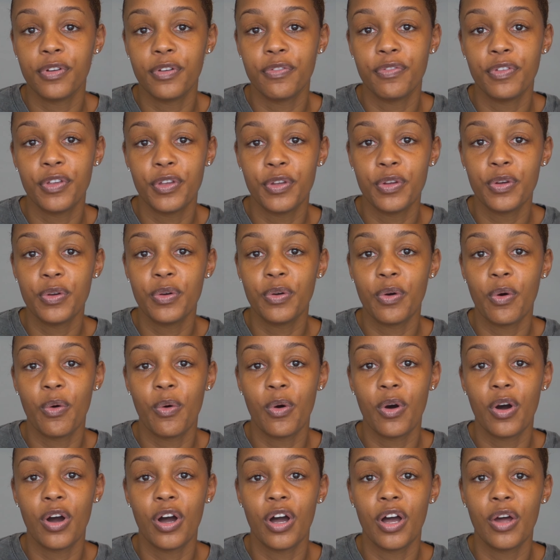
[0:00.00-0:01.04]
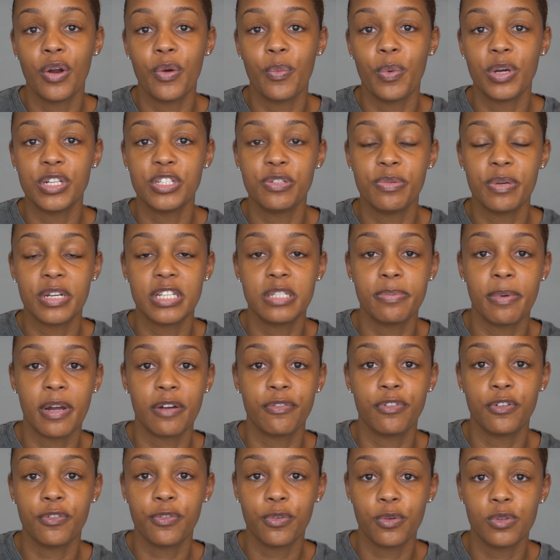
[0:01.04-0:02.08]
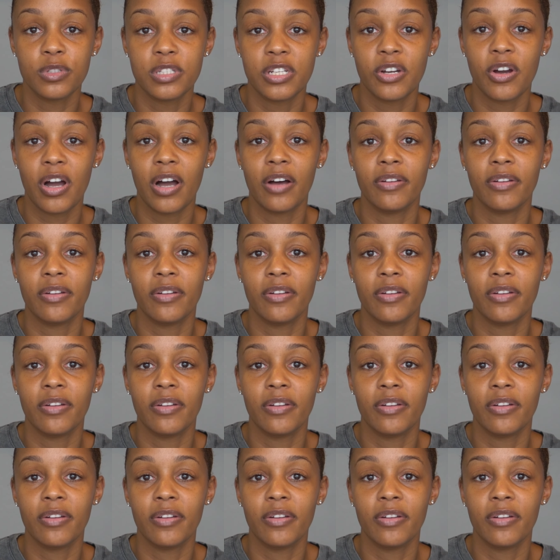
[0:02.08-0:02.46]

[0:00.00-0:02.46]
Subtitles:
review on what to expect for Full Sail,